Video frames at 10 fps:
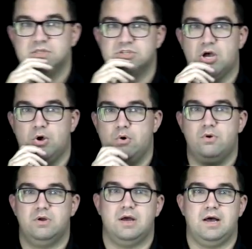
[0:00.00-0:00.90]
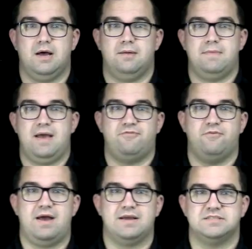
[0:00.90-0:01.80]
So f
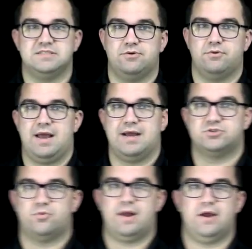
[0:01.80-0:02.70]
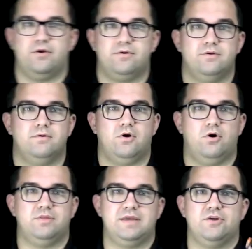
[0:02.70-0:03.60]
of x is equal to x squared
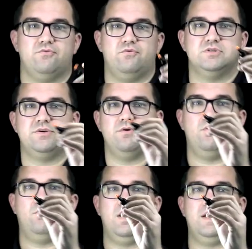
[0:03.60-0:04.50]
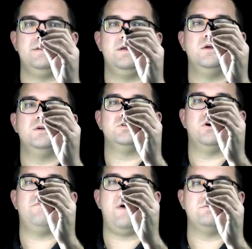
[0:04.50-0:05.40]
on the interval 0, 1.
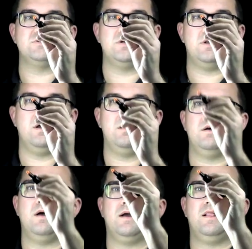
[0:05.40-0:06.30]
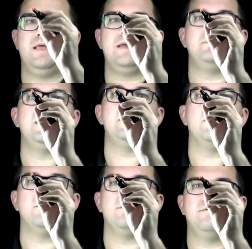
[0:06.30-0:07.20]
So if I was going to claim
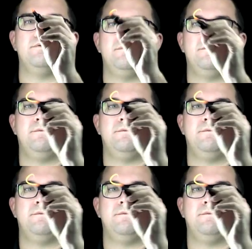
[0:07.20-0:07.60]
here